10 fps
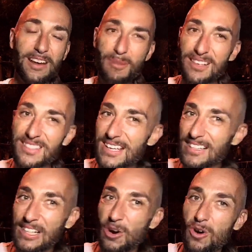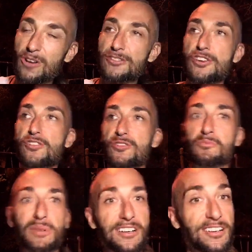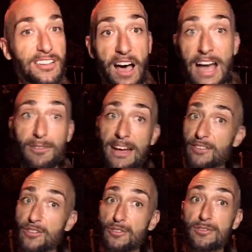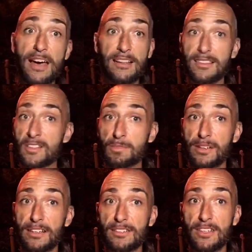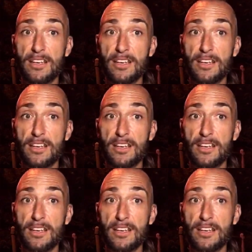I'm not saying like a hard no, but I don't have to do that at this place.